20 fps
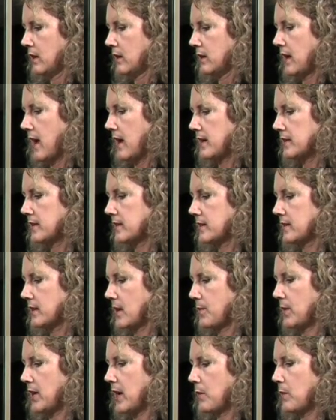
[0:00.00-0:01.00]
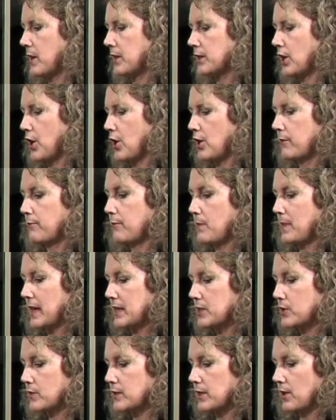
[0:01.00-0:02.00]
Yes, apply one coat for
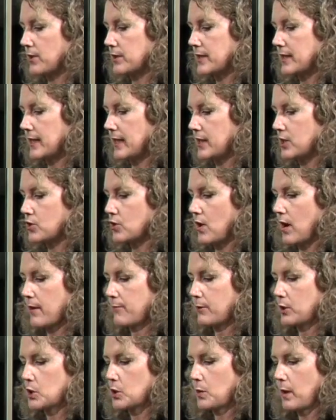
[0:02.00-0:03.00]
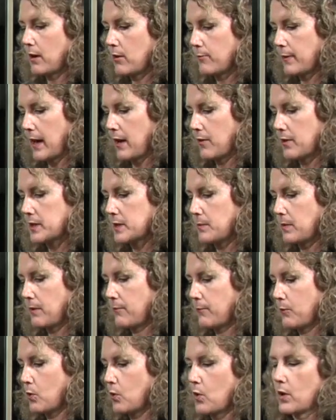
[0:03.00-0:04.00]
best results. Let dry for 12 hours
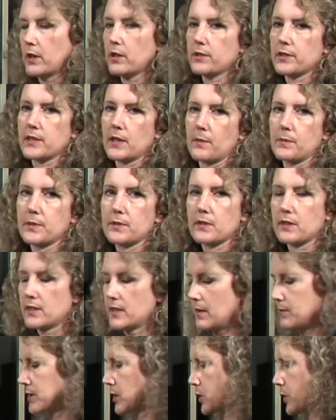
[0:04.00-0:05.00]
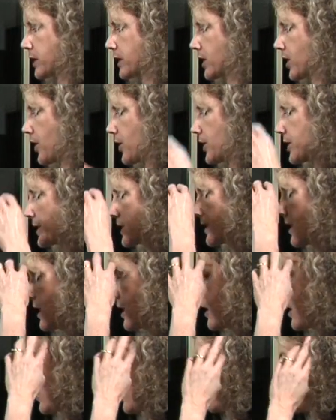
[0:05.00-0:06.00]
before your sub subsequent coats
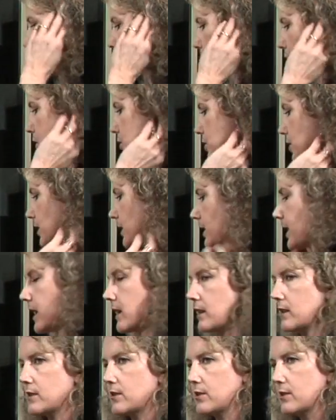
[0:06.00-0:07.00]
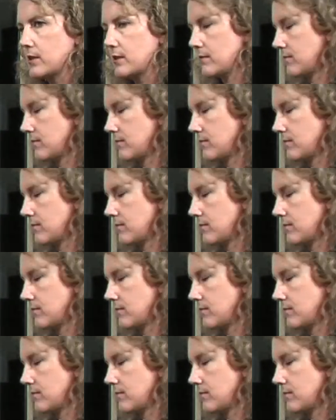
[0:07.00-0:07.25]
of fusion, and it's just